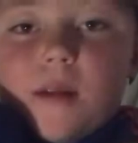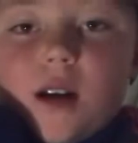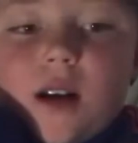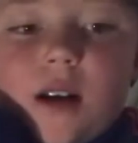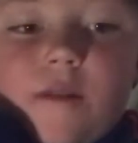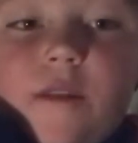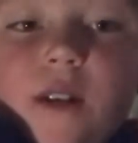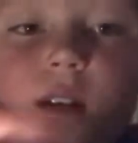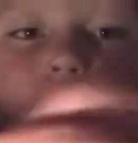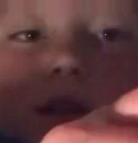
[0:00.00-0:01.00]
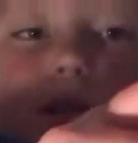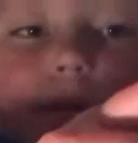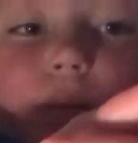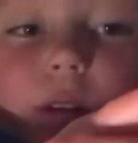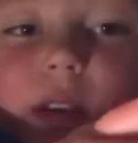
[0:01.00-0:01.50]
off,
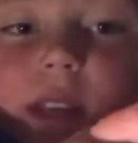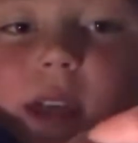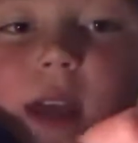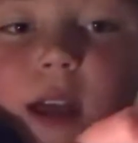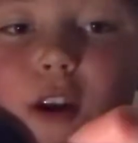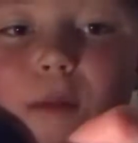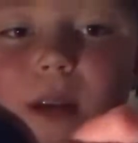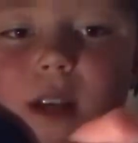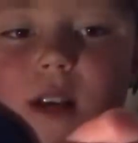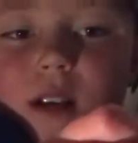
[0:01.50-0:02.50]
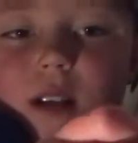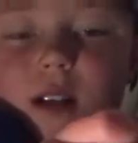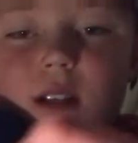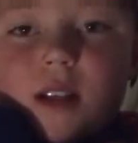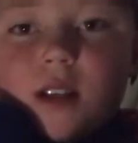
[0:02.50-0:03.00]
put his helmet
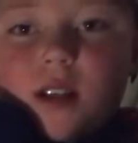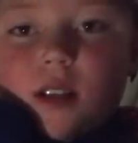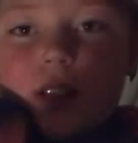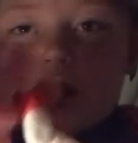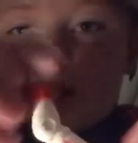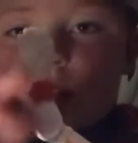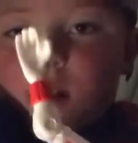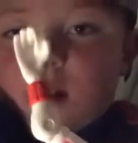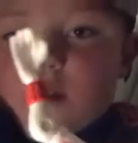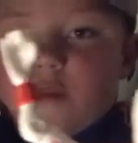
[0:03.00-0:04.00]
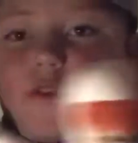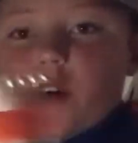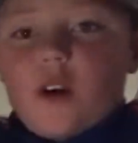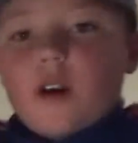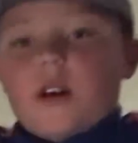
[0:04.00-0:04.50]
on
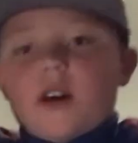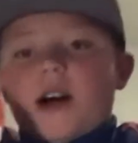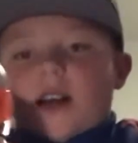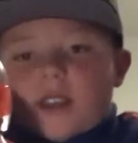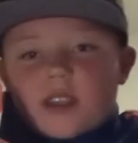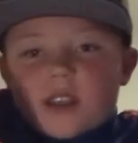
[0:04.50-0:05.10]
for a nice.